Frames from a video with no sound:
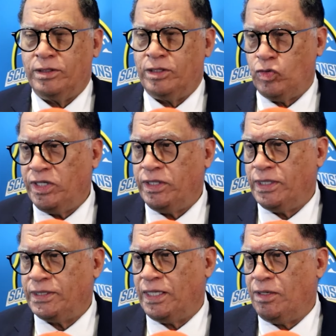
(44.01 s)
a
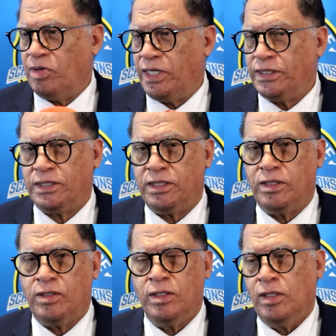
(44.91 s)
20-year celebration
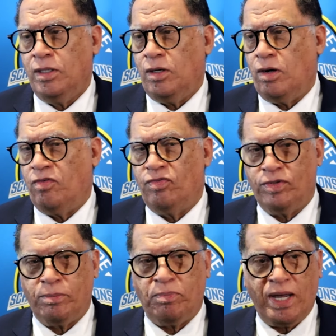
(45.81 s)
of
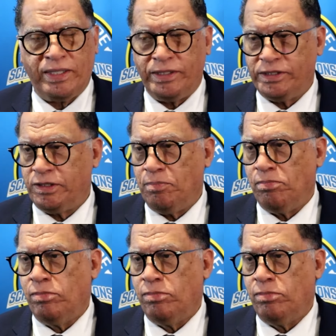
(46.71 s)
the partnership